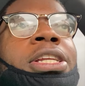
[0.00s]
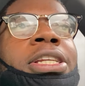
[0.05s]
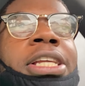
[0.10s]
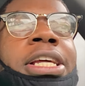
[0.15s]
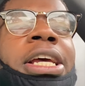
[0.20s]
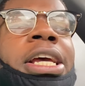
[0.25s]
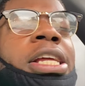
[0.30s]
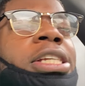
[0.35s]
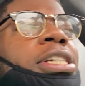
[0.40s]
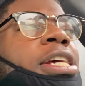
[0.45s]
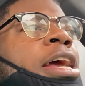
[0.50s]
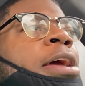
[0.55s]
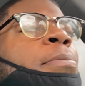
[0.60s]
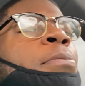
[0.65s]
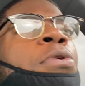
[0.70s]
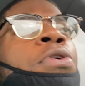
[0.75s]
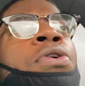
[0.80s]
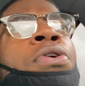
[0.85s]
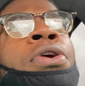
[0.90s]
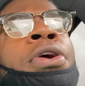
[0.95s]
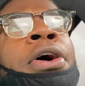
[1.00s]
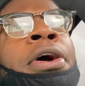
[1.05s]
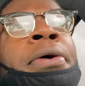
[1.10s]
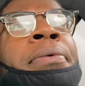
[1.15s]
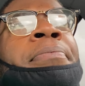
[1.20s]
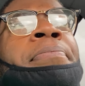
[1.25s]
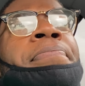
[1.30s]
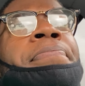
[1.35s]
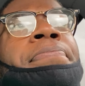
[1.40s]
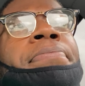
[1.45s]
DJ Moore,
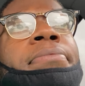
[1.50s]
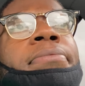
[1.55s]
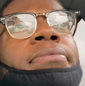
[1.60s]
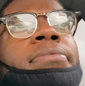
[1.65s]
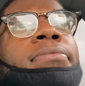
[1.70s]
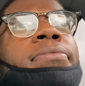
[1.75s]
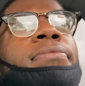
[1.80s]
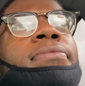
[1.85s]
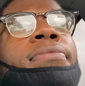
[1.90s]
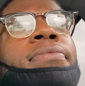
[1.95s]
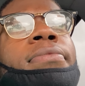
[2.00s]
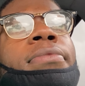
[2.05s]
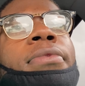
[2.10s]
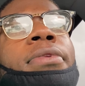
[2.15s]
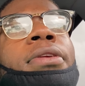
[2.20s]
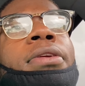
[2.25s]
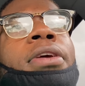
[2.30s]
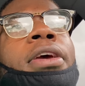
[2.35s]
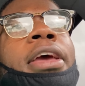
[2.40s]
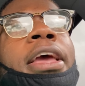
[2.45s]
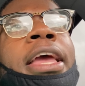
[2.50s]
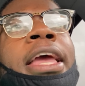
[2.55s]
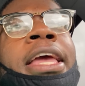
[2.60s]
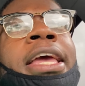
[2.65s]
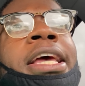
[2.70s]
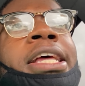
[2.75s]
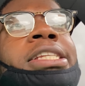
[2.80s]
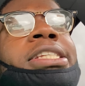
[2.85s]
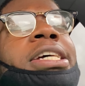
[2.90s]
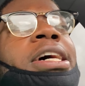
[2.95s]

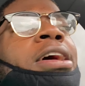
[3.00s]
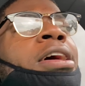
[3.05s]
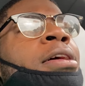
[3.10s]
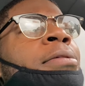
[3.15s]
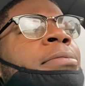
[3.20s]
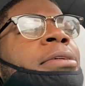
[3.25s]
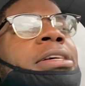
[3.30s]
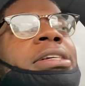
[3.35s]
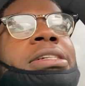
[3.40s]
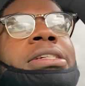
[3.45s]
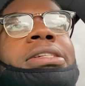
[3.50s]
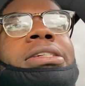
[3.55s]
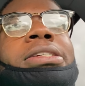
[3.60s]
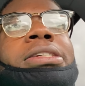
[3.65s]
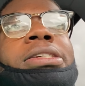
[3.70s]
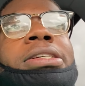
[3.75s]
Ian Thomas,